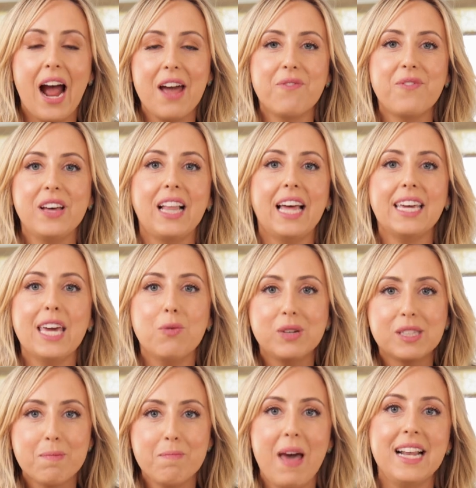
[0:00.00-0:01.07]
I feel like it
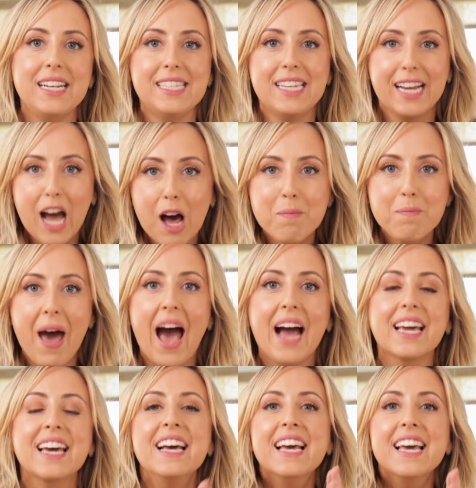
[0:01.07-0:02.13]
was meant to come
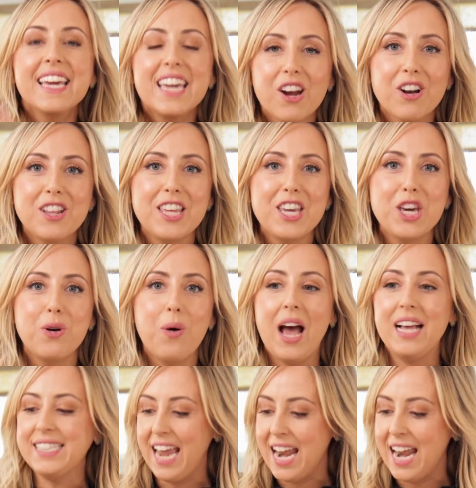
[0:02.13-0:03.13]
back here to the US,